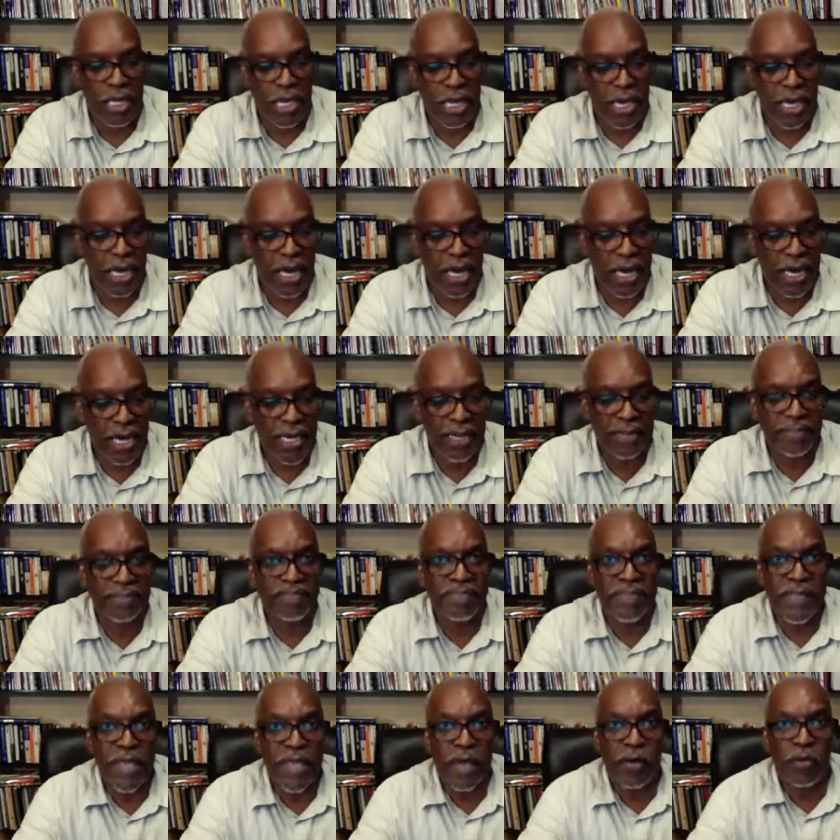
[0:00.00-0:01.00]
Uh,
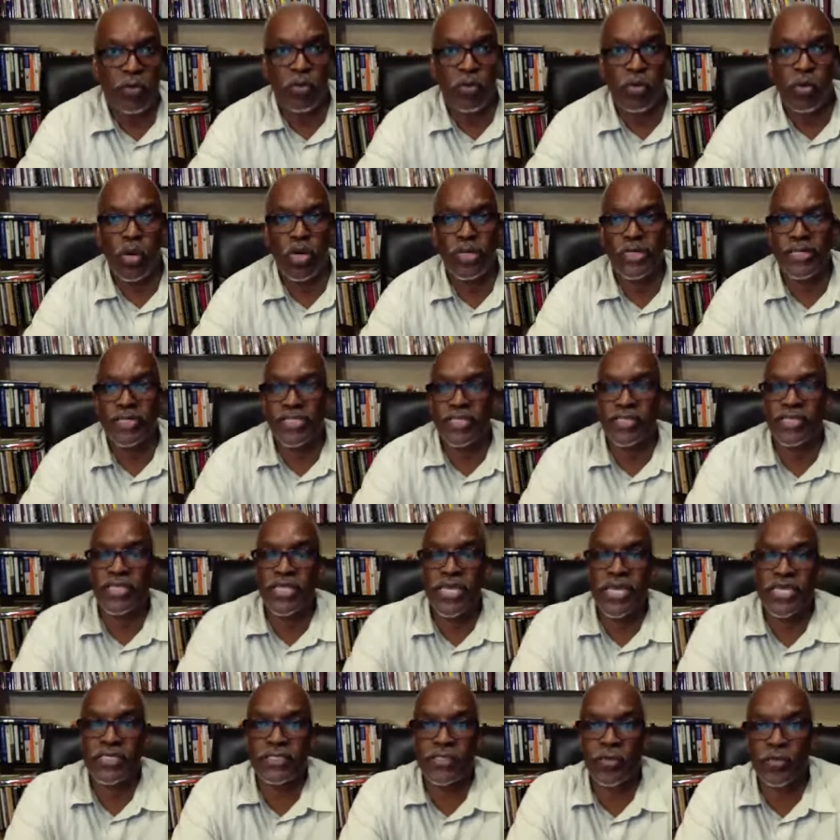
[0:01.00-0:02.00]
one of the
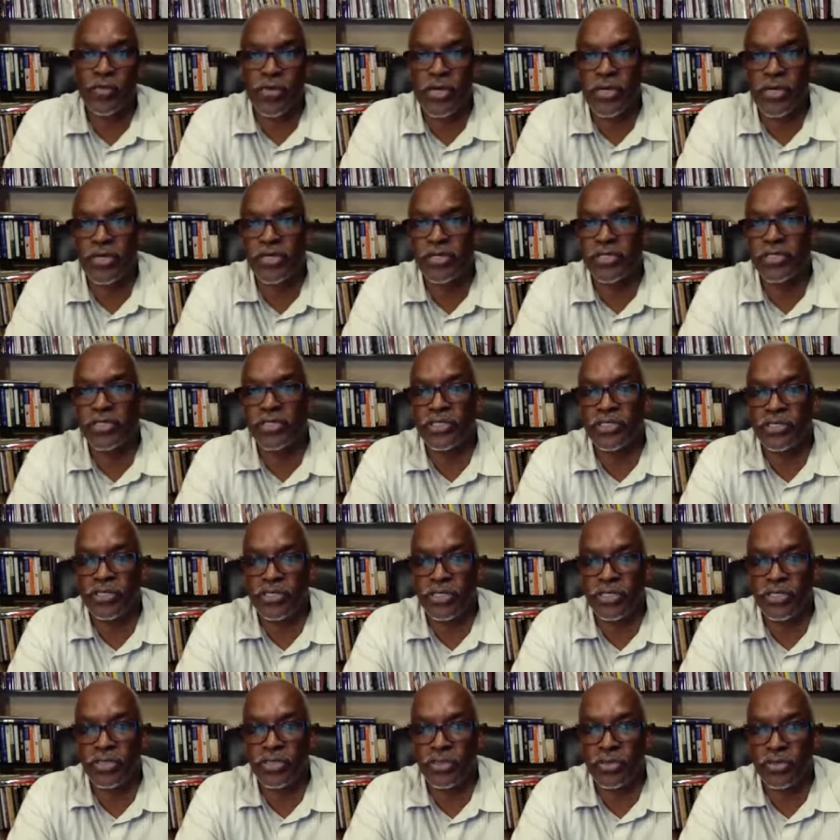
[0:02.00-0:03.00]
things that we're going to
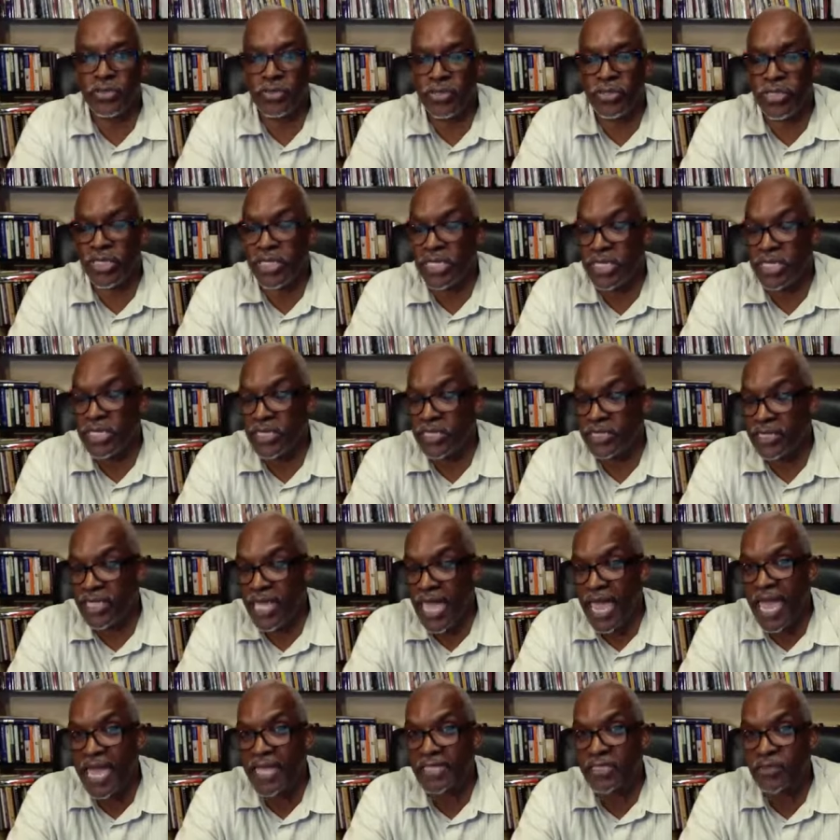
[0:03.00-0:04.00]
do, the
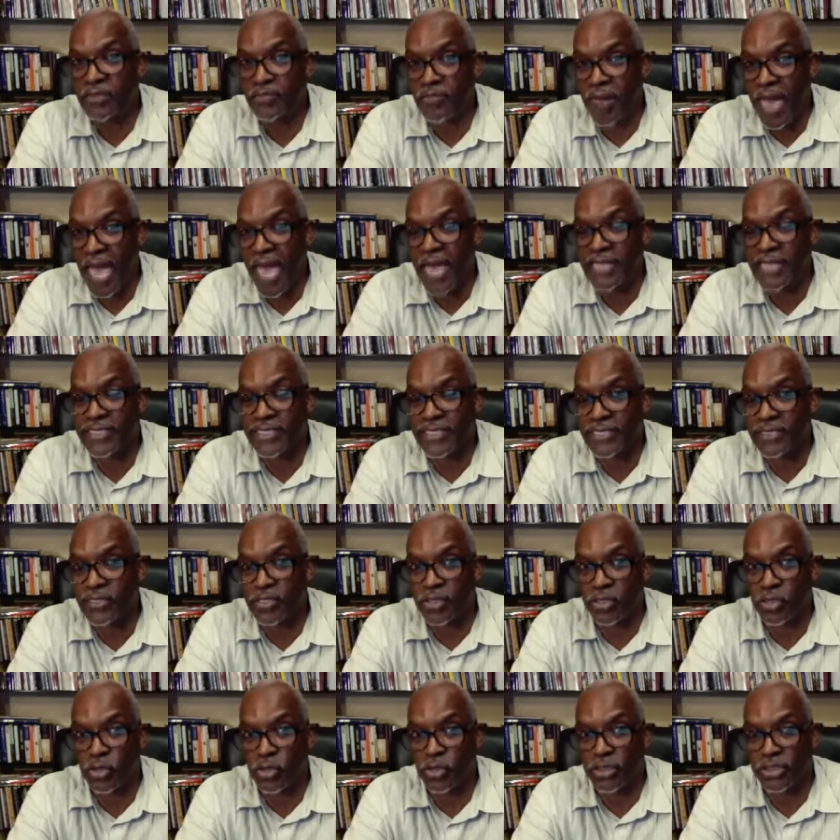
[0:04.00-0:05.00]
last passing
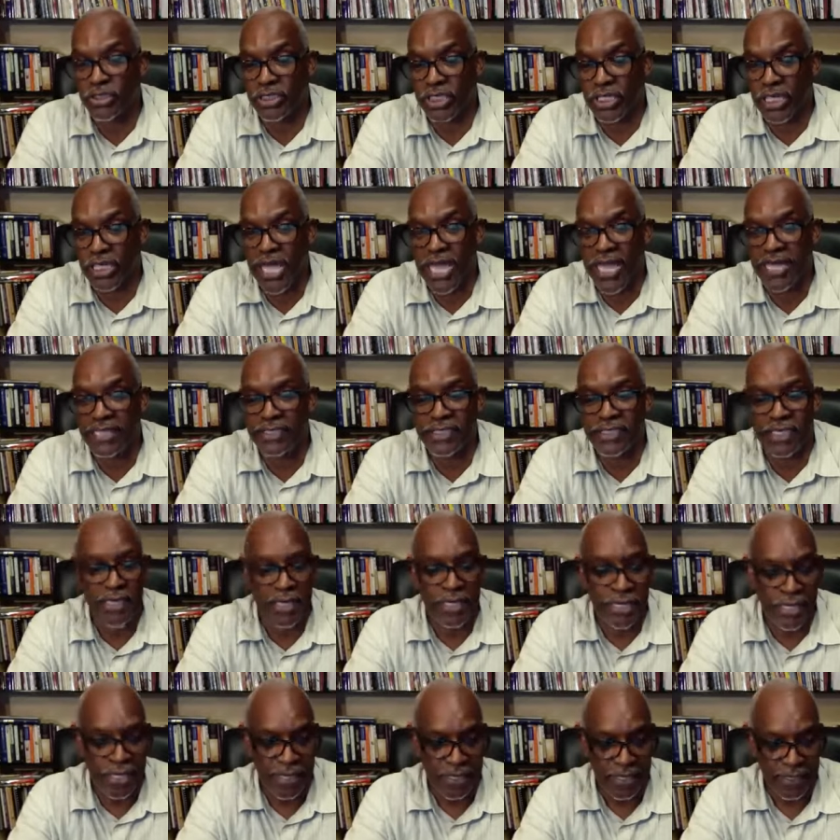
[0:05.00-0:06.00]
the torch class,
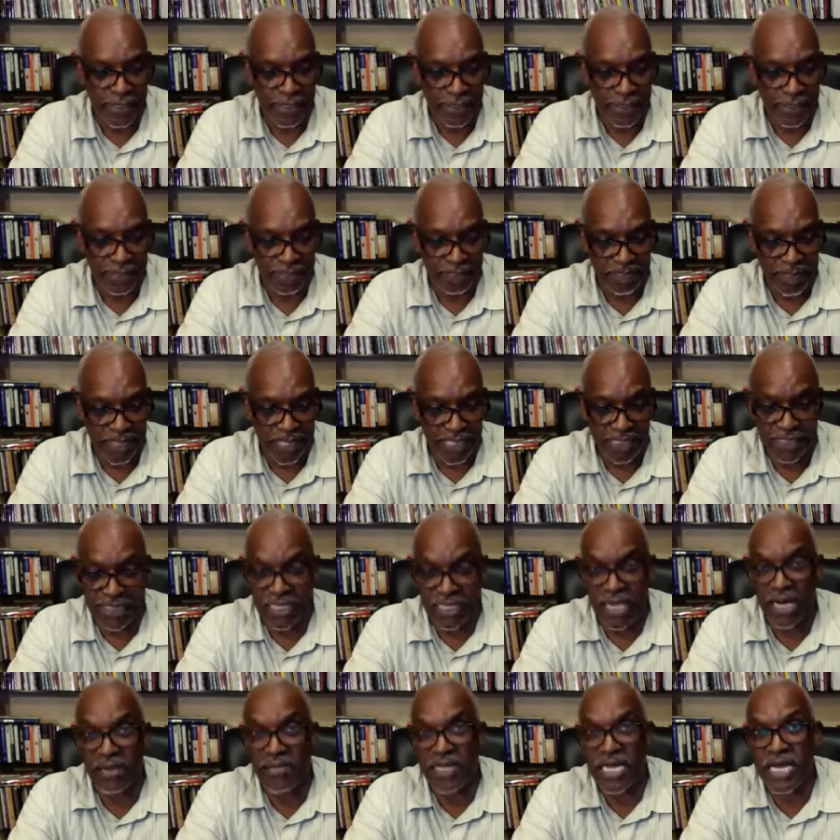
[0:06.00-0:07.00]
is
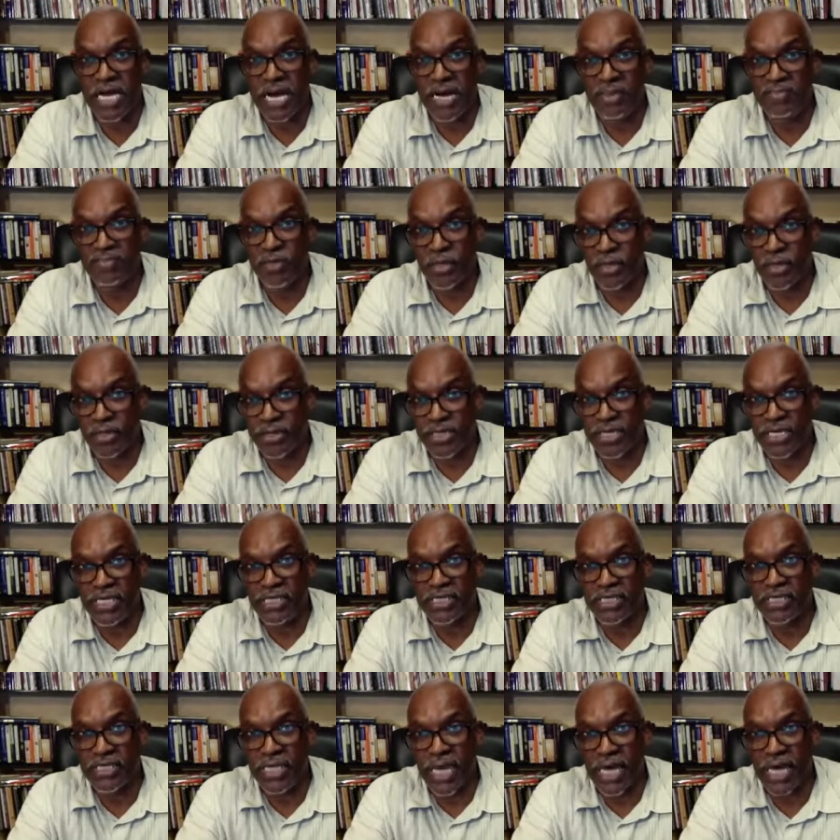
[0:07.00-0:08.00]
coming up on
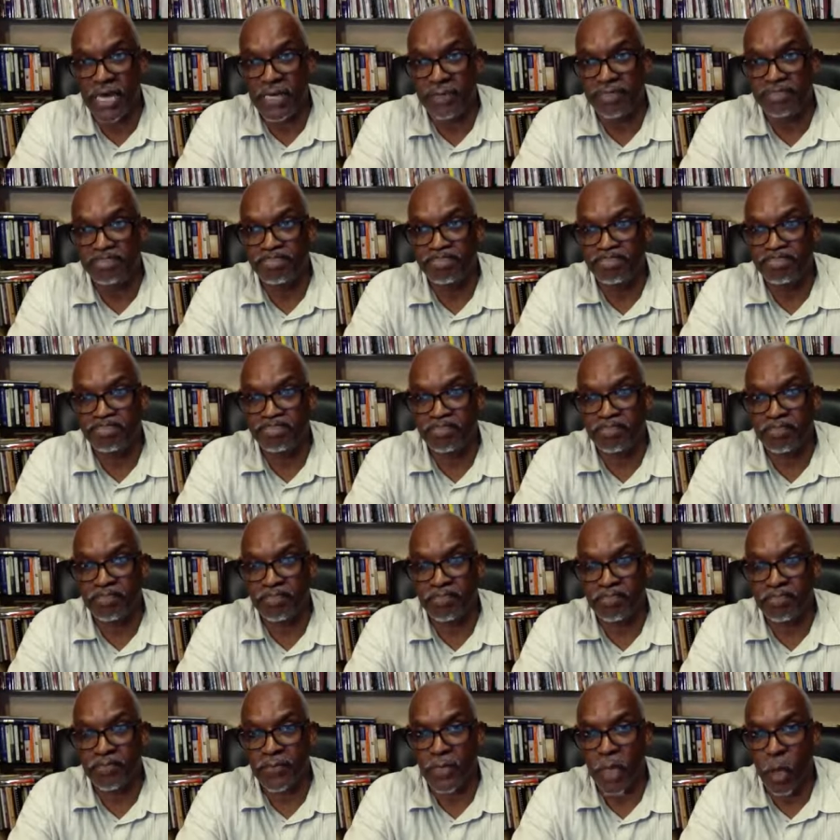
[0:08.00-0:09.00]
this um,
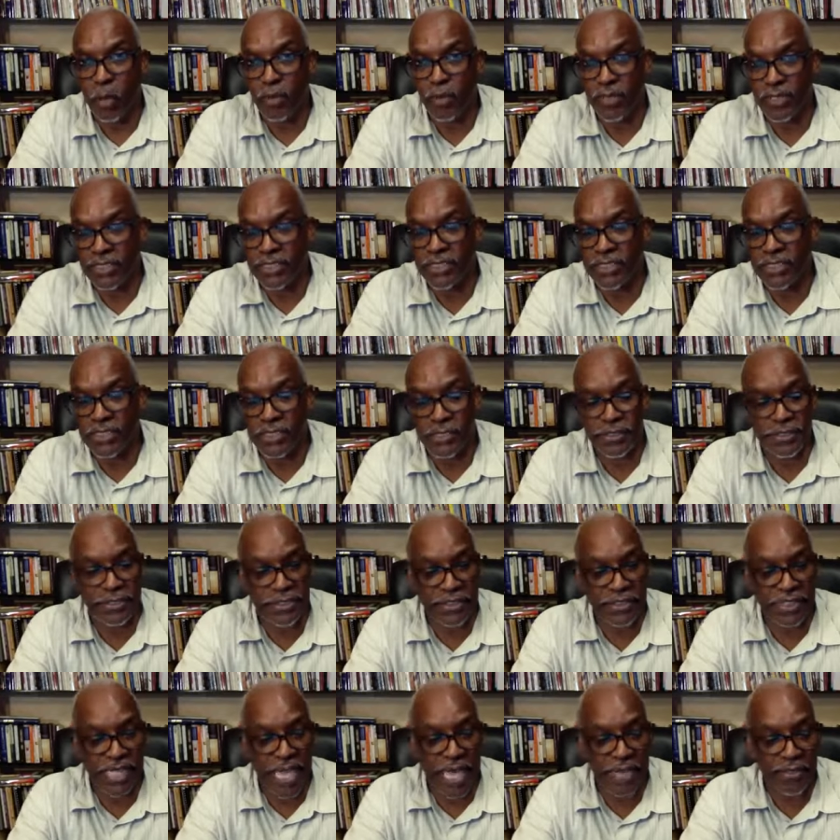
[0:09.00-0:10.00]
on this
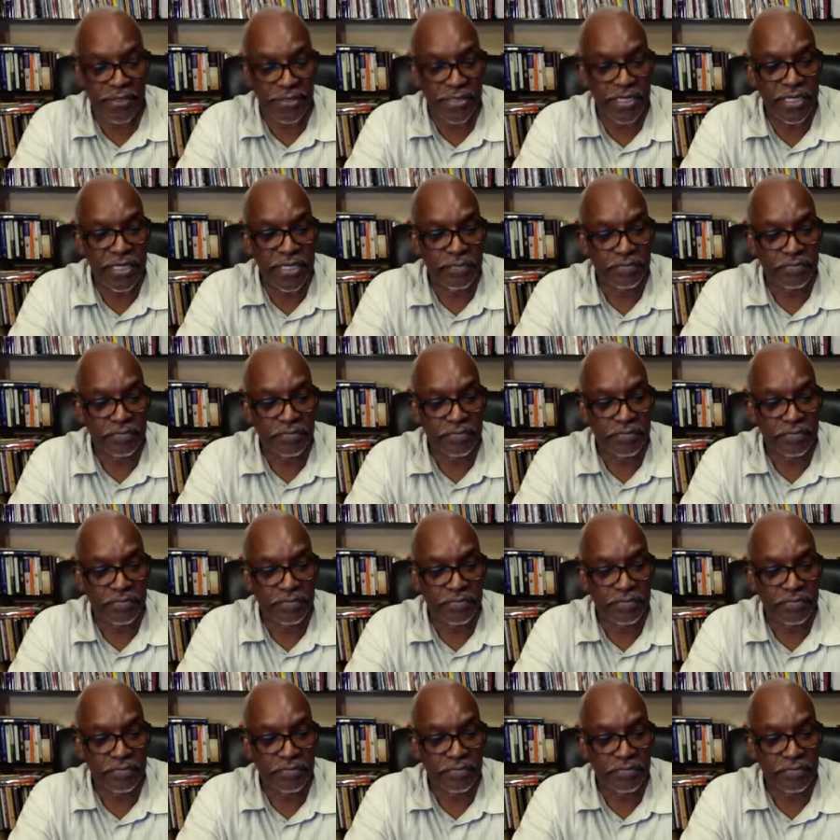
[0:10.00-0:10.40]
third Saturday.